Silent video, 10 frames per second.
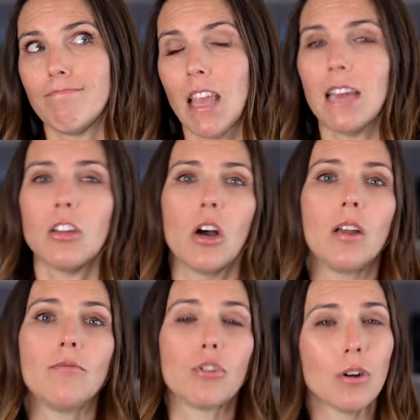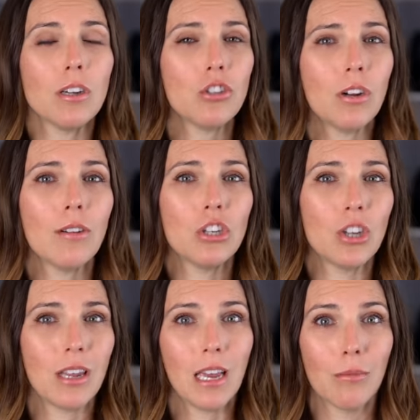And on current
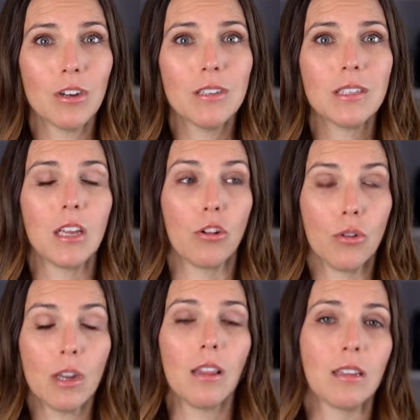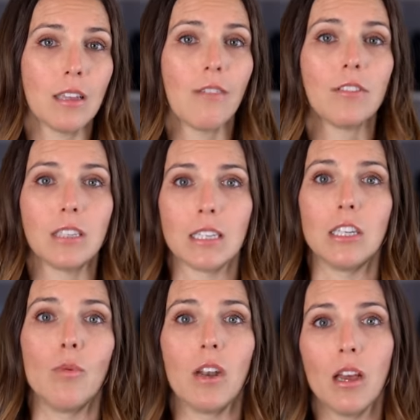generation cameras, including this Alpha
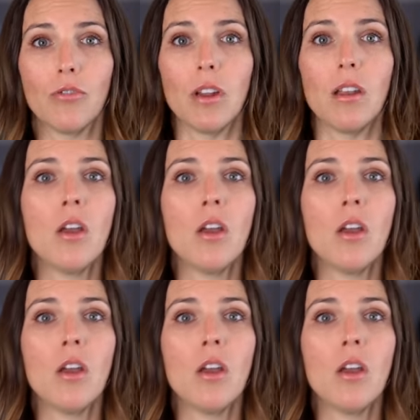6100,